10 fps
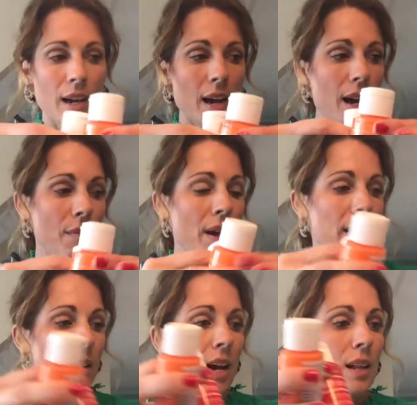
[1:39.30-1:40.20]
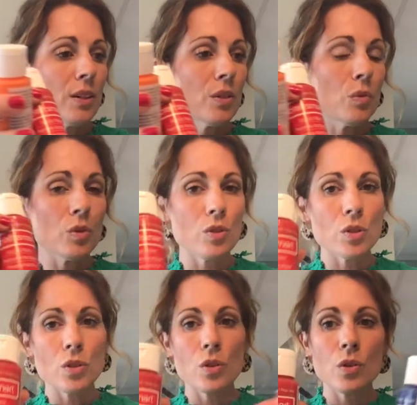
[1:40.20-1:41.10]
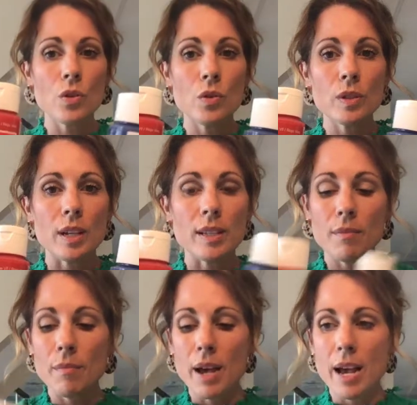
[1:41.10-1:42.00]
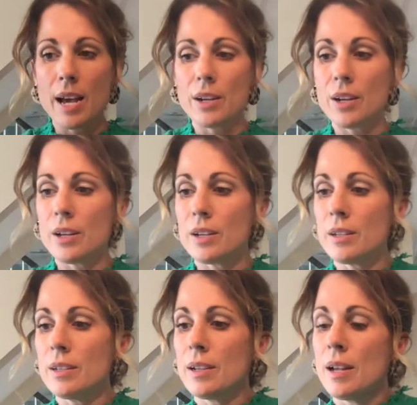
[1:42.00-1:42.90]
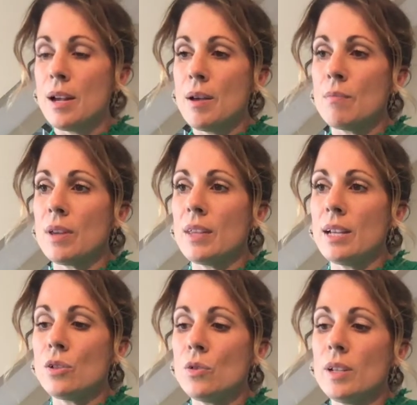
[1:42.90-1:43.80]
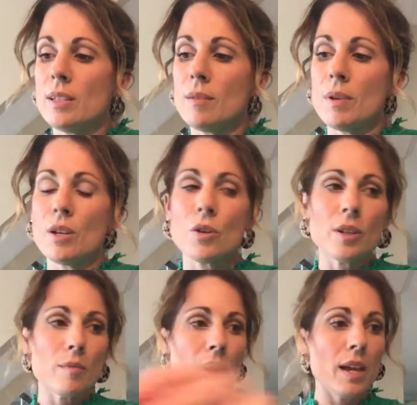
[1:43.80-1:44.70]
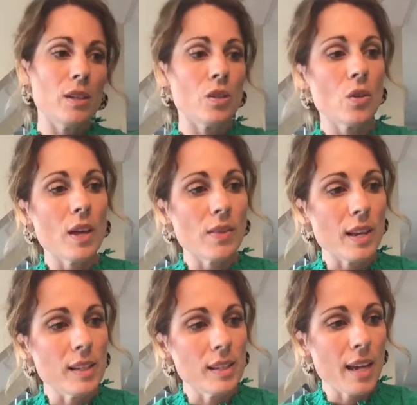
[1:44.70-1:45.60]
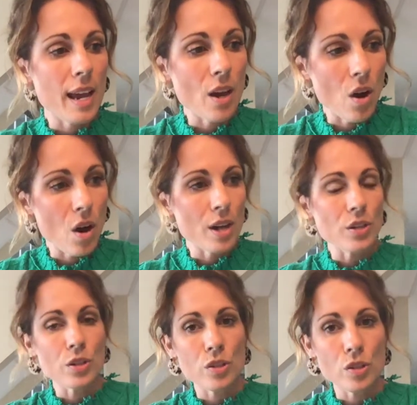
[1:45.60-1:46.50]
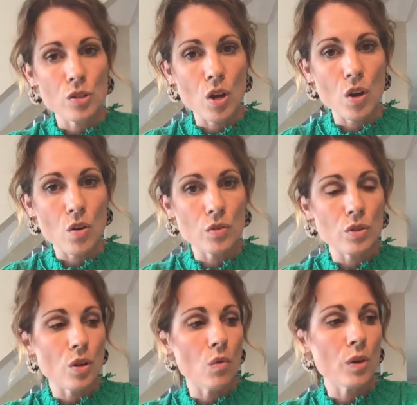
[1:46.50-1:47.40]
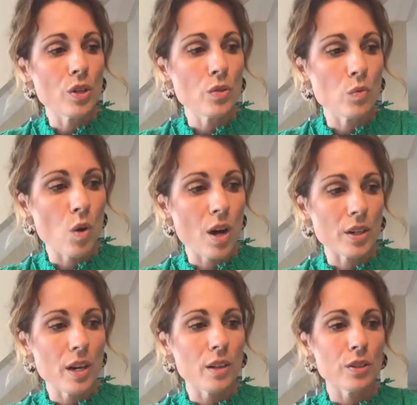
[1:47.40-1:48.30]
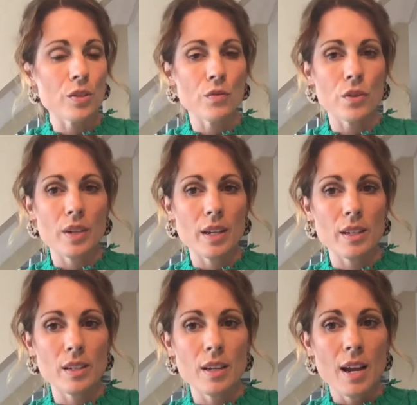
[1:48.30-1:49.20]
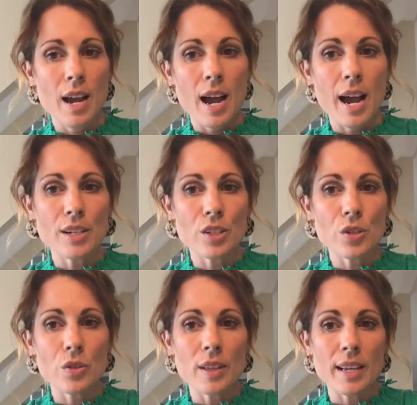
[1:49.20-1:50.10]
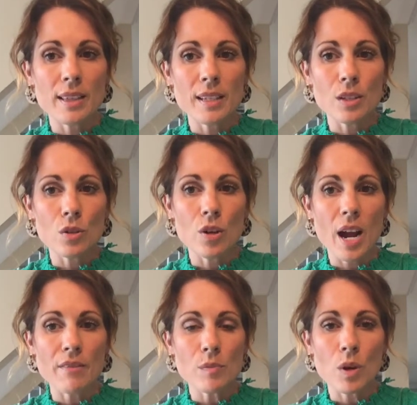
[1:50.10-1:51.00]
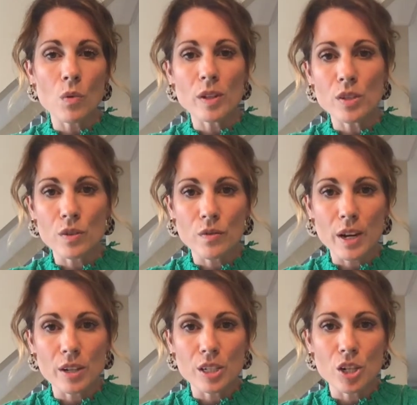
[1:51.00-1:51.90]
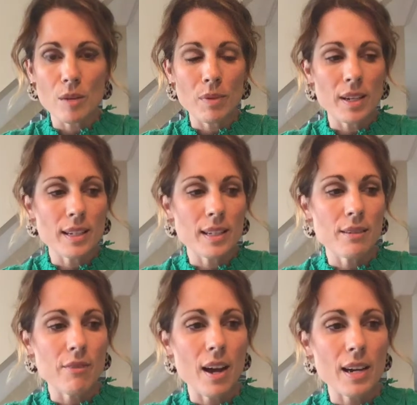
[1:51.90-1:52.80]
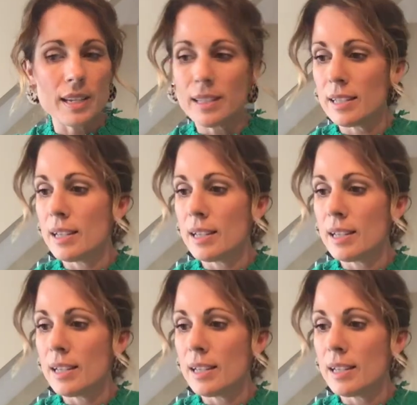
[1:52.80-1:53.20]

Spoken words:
Any color will do, doesn't matter. But they do need to be acrylic paints so that they stay on your stone. You don't want to use watercolors for these. I just like these little Craft Smart ones. They're very cheap and easy to find.